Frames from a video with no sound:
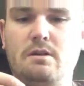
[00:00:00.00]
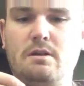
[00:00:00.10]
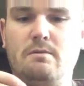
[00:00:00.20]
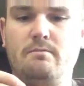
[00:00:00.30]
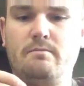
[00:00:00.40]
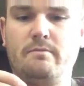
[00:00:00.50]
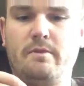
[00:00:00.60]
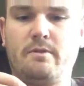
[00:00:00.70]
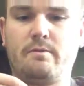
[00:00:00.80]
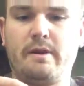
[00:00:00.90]
Um,
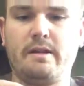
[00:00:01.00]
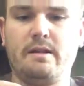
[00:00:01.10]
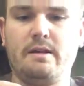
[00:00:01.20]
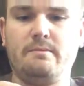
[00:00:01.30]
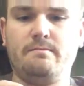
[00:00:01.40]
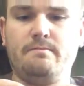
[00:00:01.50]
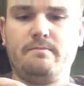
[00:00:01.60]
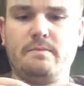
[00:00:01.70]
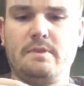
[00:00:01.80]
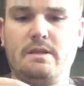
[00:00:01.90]
thread it on.
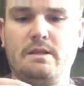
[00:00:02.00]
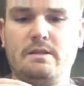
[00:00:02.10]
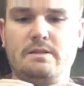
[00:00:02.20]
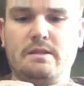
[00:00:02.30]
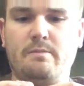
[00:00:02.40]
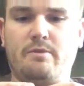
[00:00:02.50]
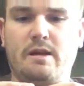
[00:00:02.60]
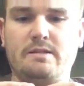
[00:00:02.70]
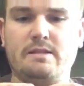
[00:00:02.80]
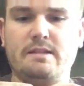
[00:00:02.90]
Same
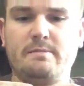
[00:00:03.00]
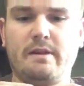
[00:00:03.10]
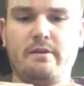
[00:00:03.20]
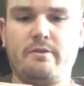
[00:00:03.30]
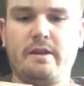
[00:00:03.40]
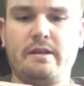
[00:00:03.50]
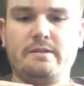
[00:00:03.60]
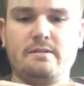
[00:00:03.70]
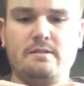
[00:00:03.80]
process as my other eggs.